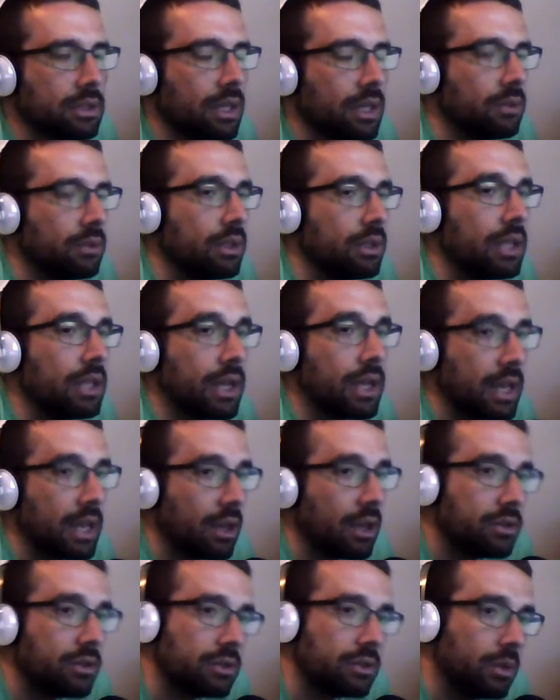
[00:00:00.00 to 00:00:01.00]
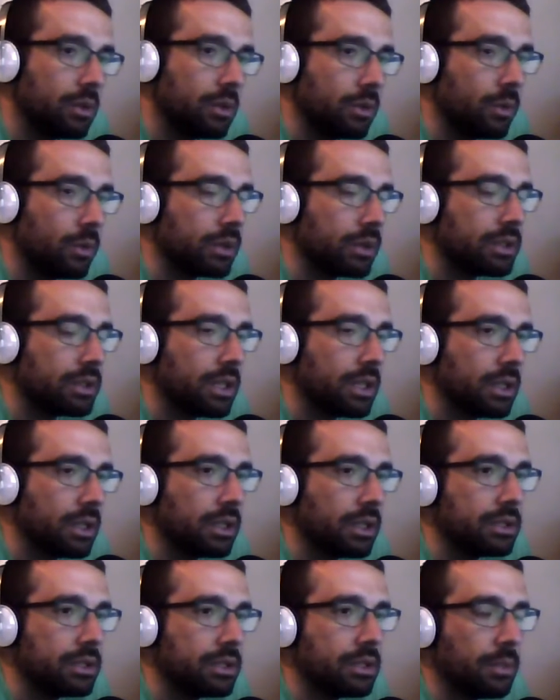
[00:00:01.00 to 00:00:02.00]
I also don't want to watch
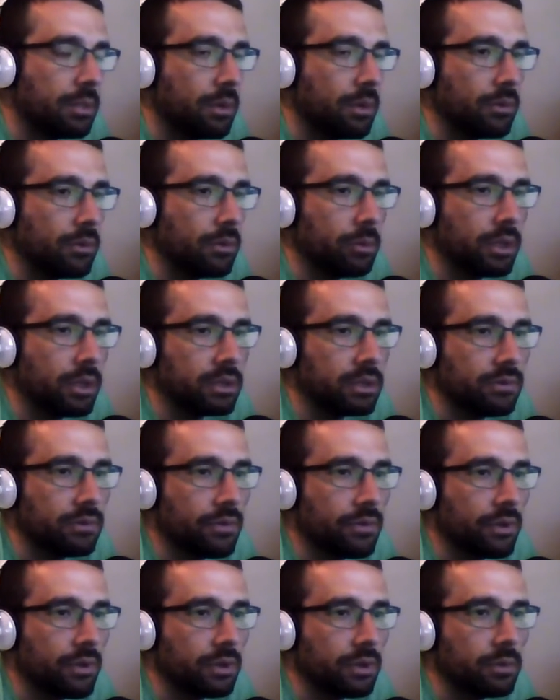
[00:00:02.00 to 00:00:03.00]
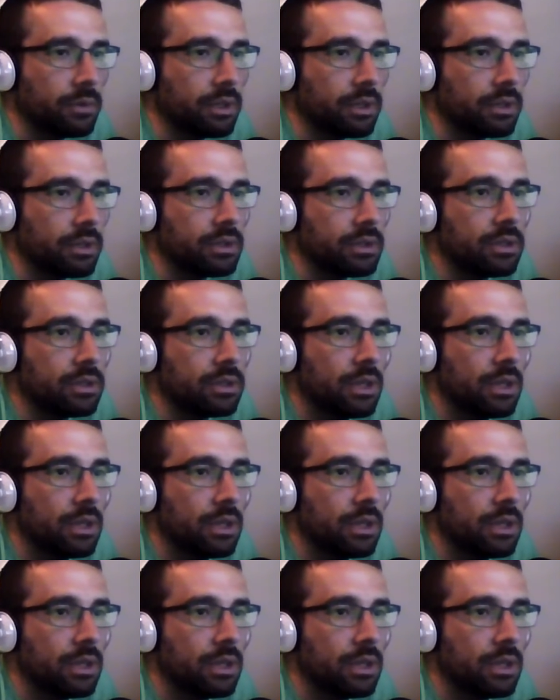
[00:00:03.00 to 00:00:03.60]
Cantlay step over putts for 30 minutes